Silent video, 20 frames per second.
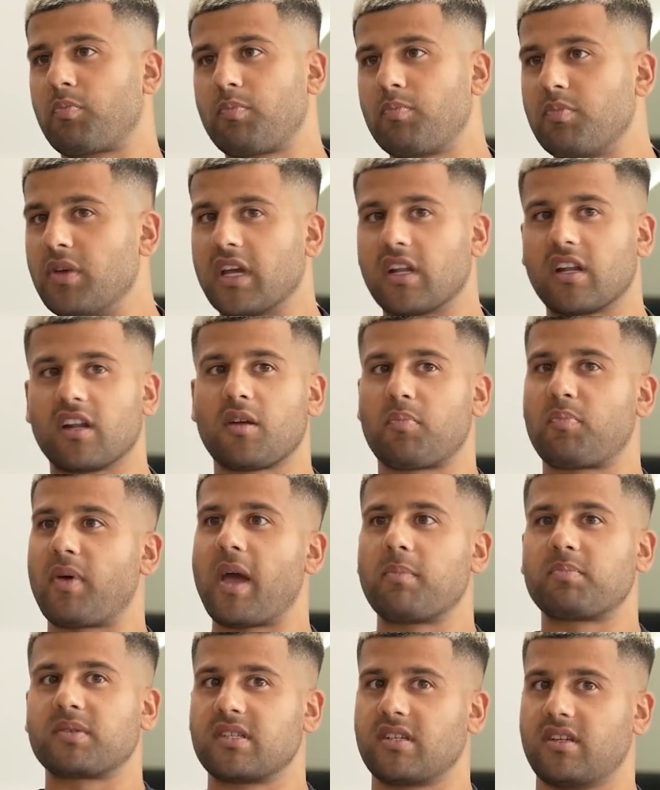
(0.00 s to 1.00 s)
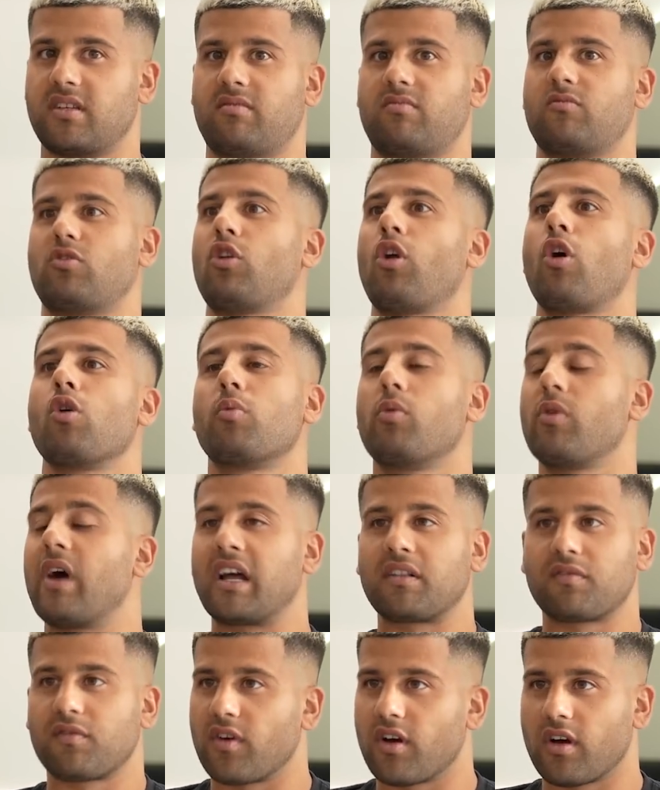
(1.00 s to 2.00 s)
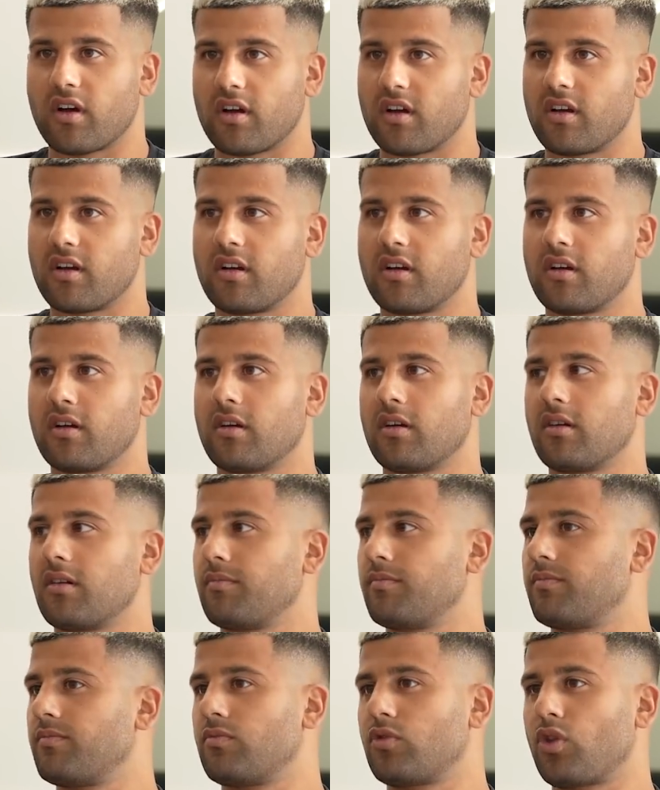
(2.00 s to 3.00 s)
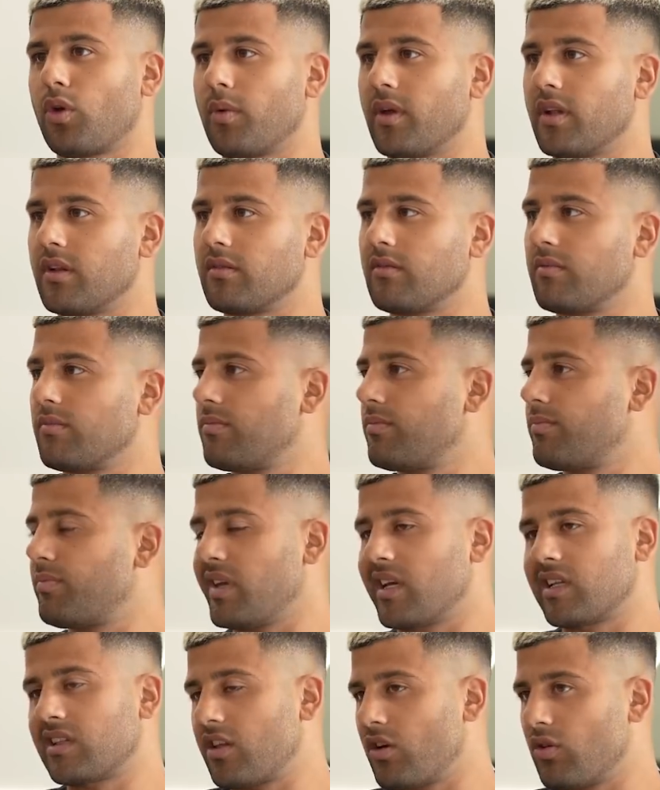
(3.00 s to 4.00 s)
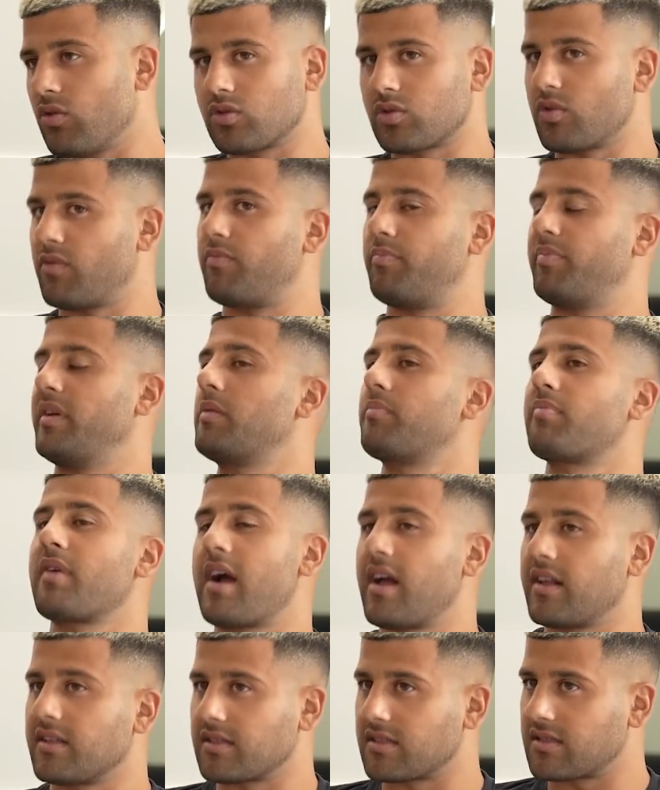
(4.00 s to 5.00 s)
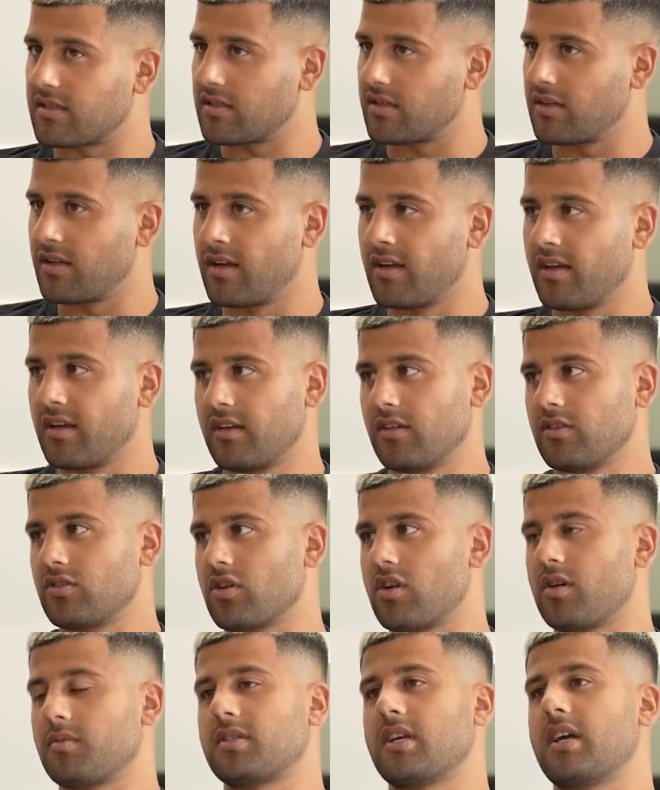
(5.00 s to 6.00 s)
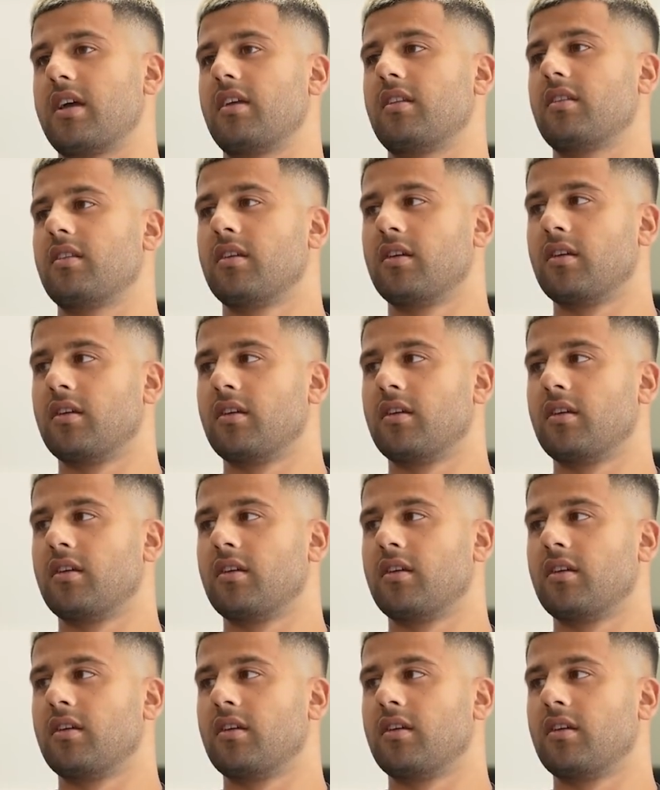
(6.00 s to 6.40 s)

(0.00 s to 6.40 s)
Being in a Pepsi global advert, doing big deals with big brands. You know what I'm saying?